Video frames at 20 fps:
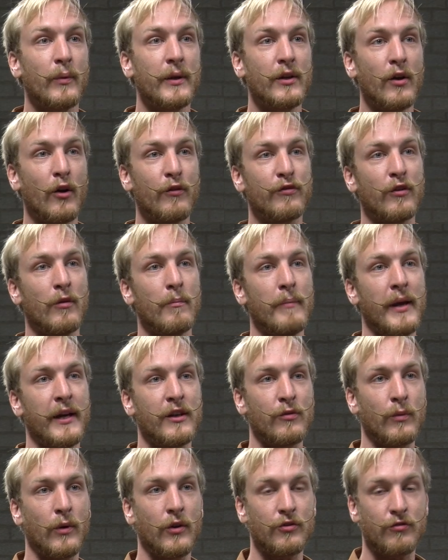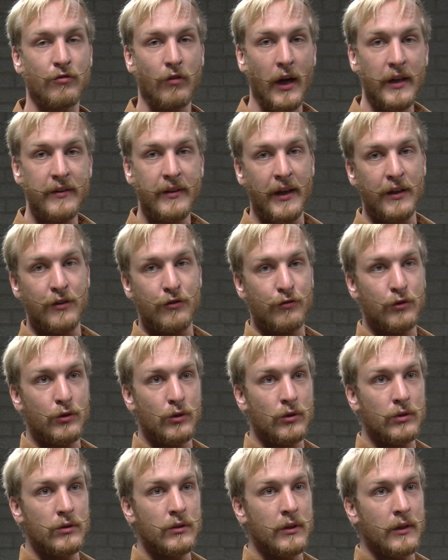we know from Maxwell's right-hand
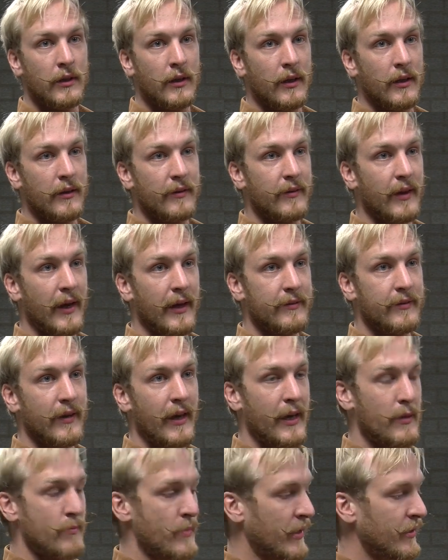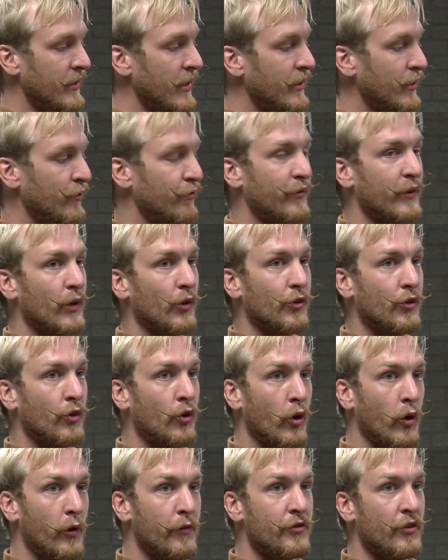rule that a magnetic field
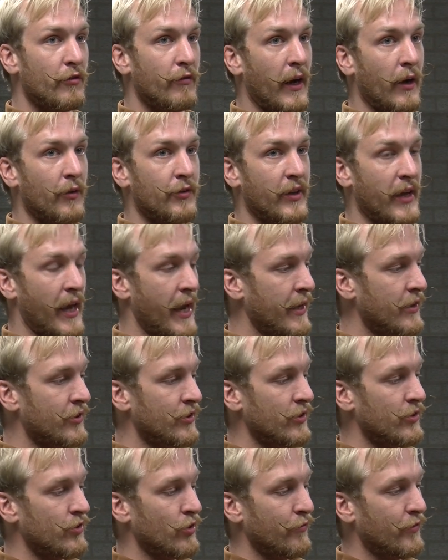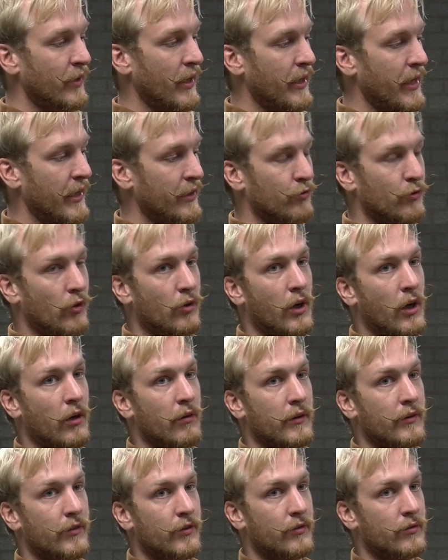curves around the axis of the electrical
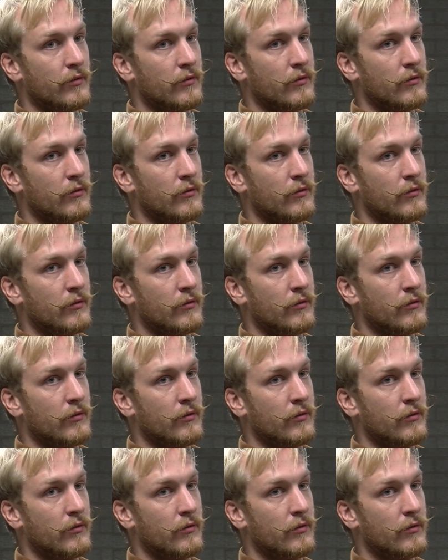current,